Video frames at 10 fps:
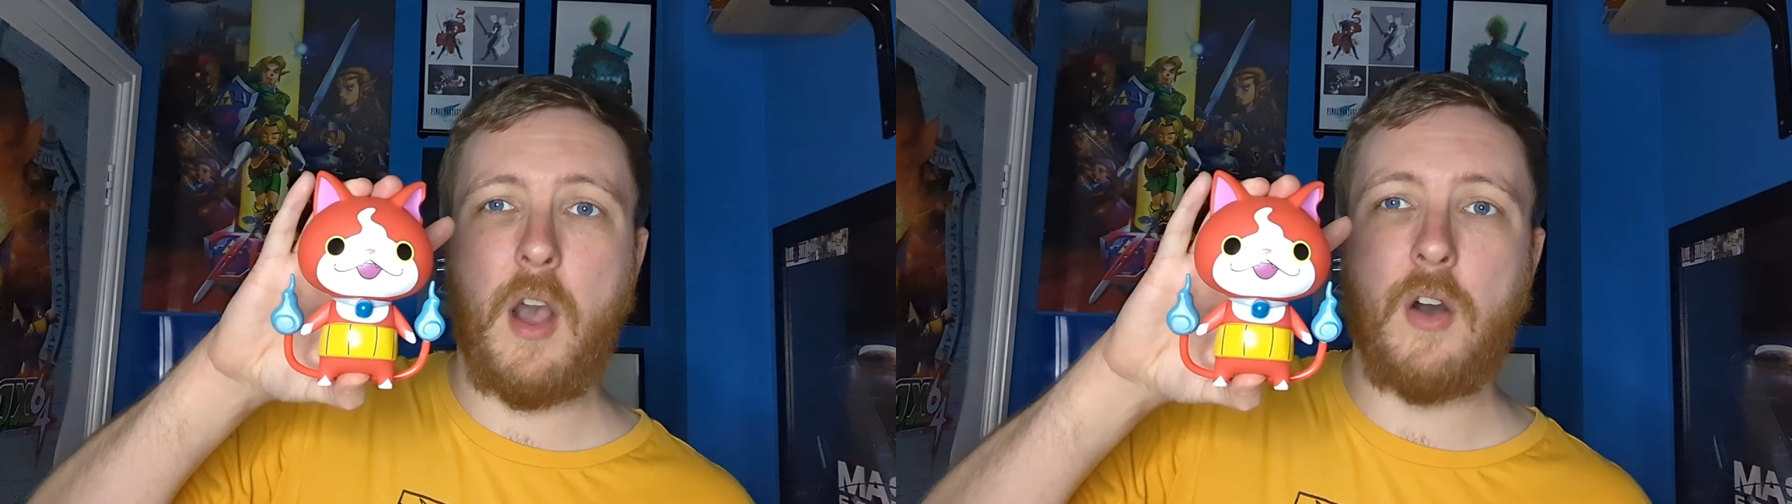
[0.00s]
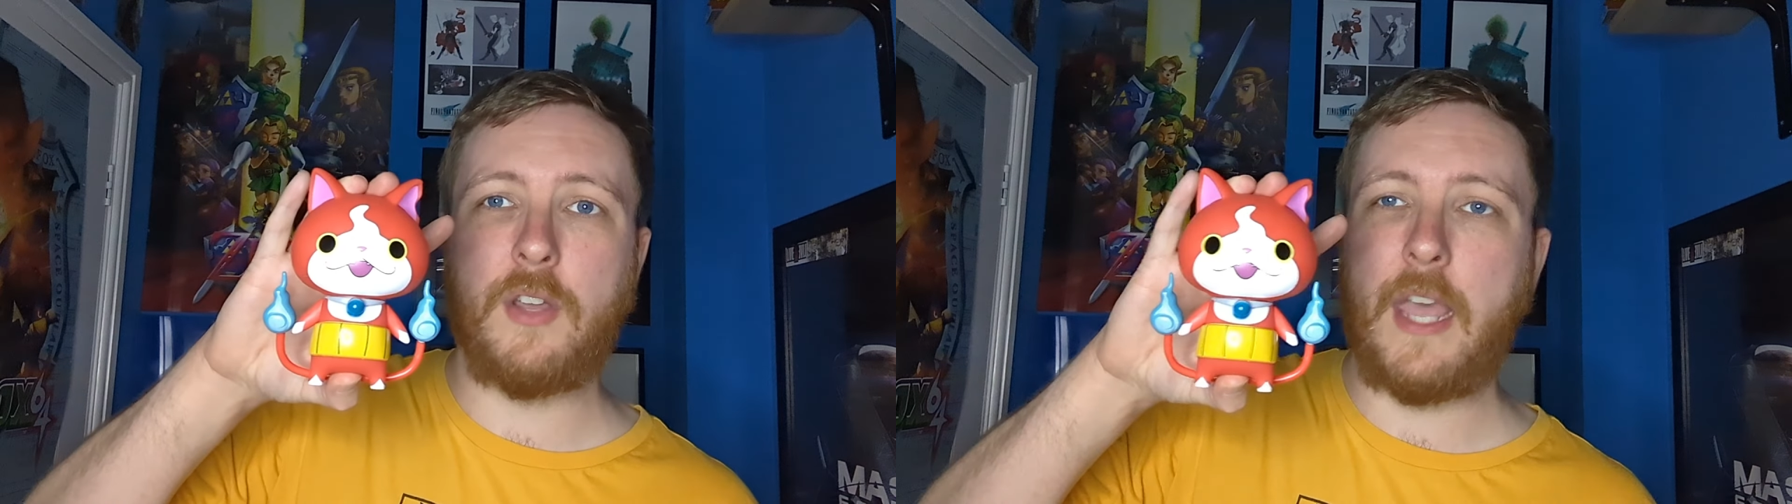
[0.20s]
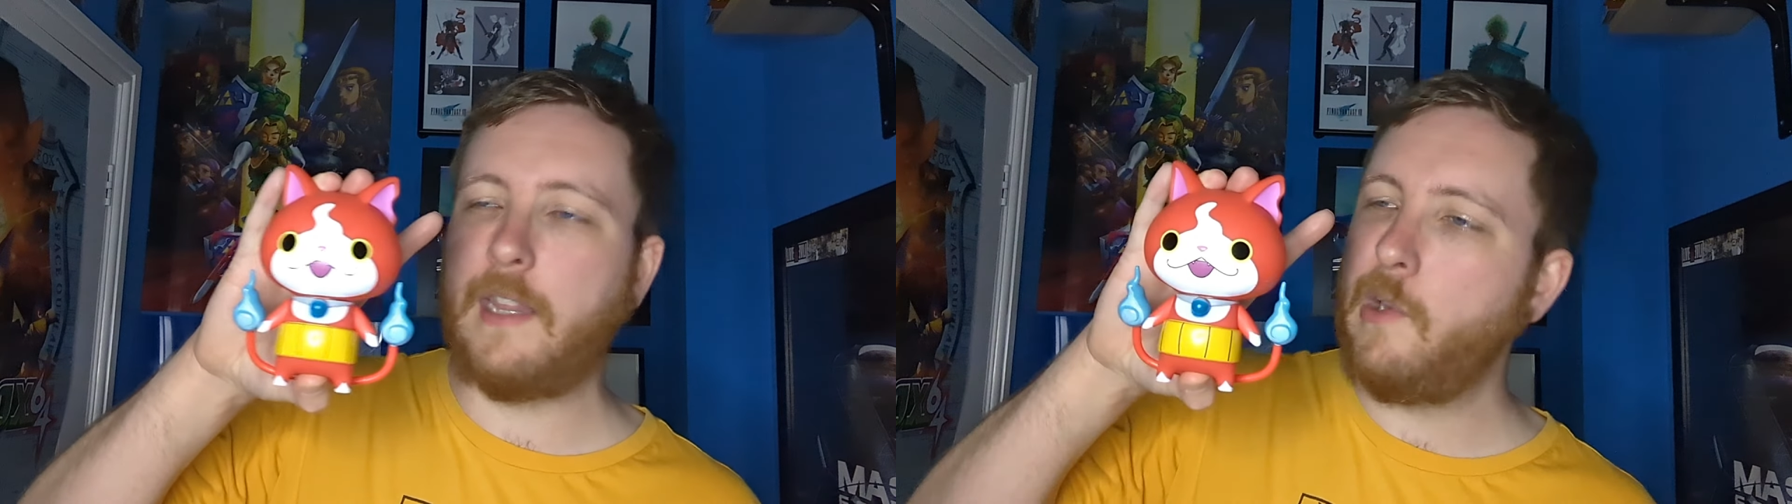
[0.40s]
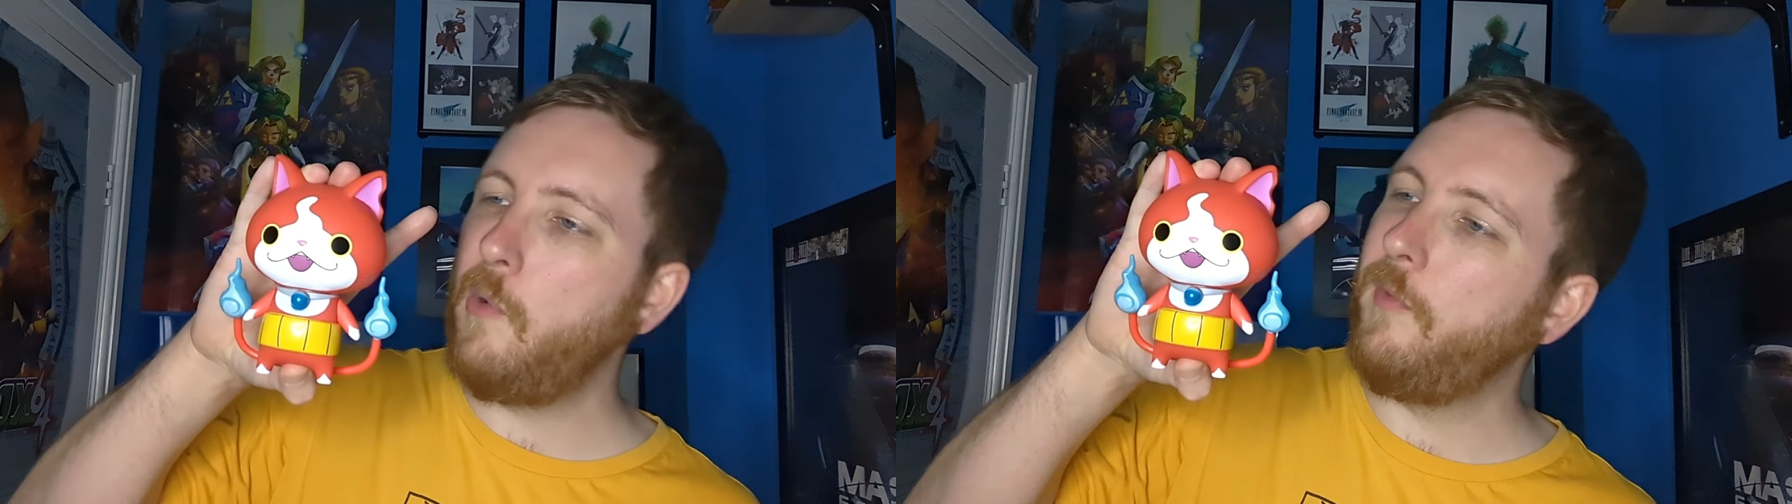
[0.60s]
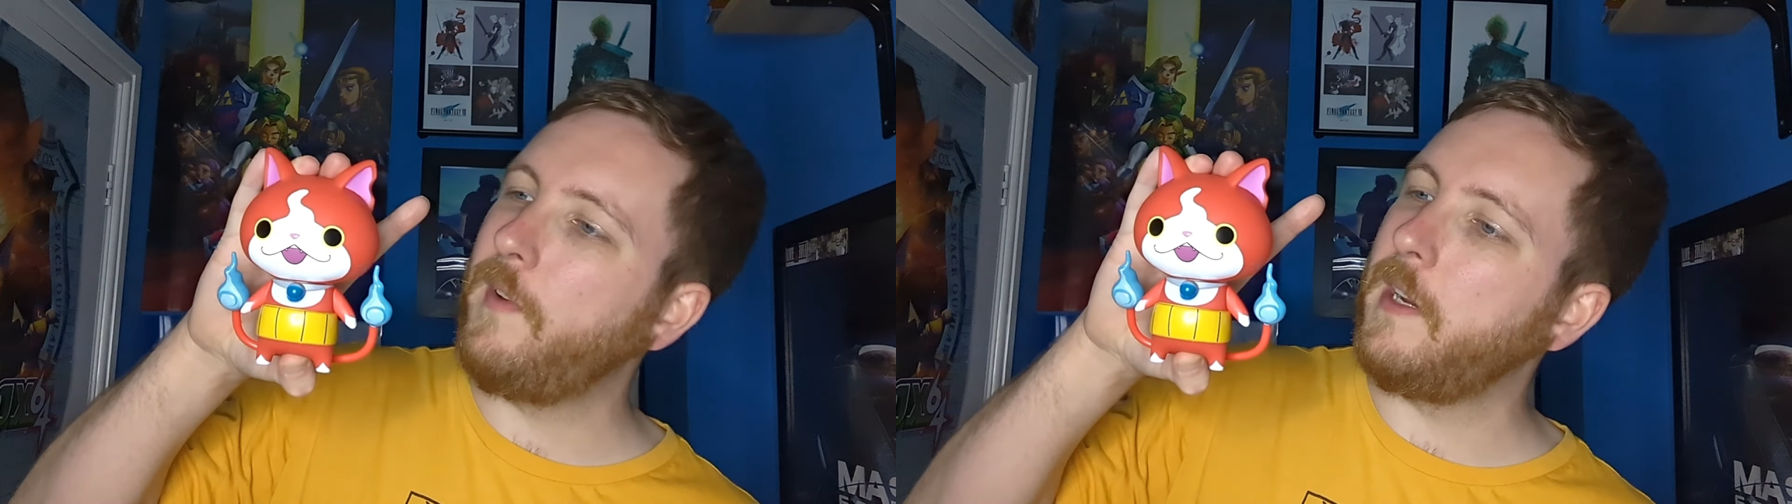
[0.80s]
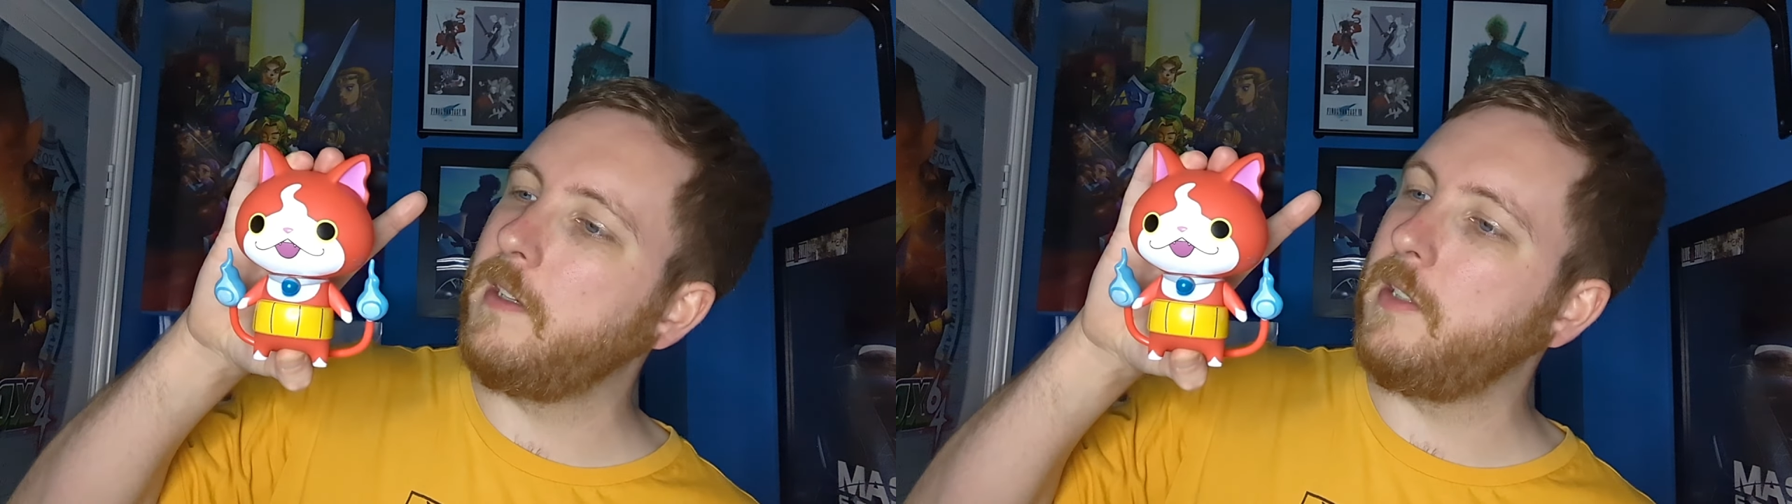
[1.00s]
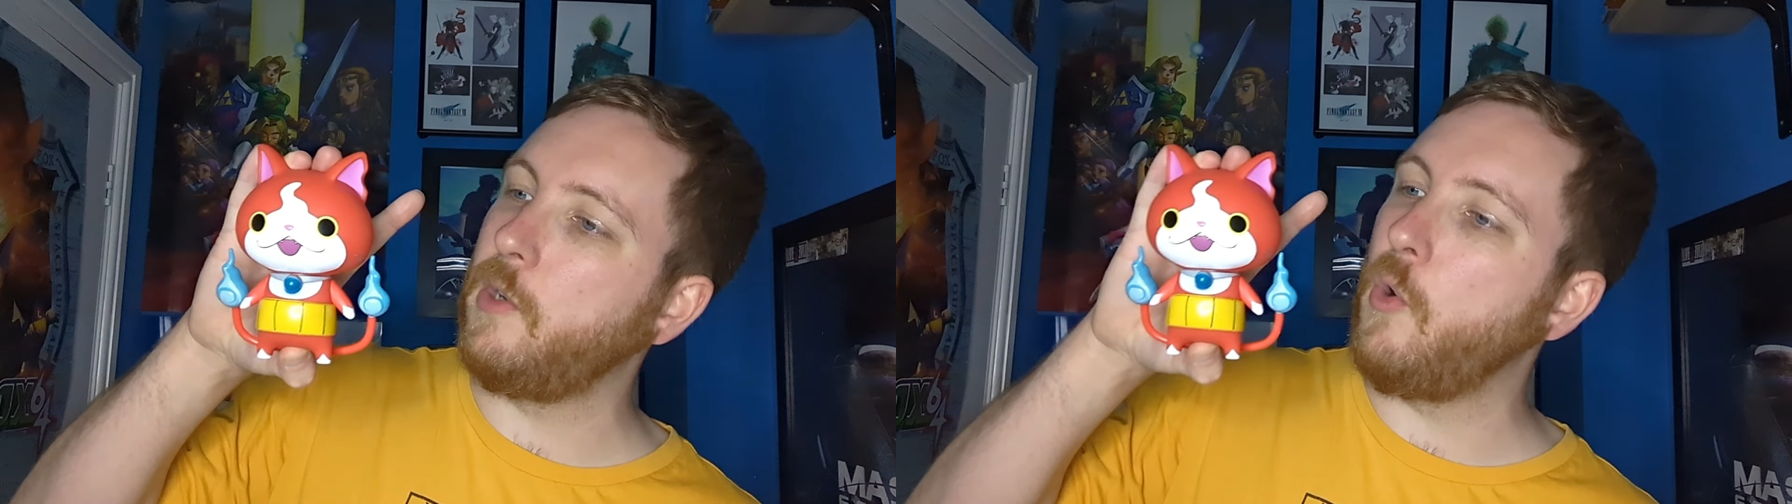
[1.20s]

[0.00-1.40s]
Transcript: I'll get a little figure to go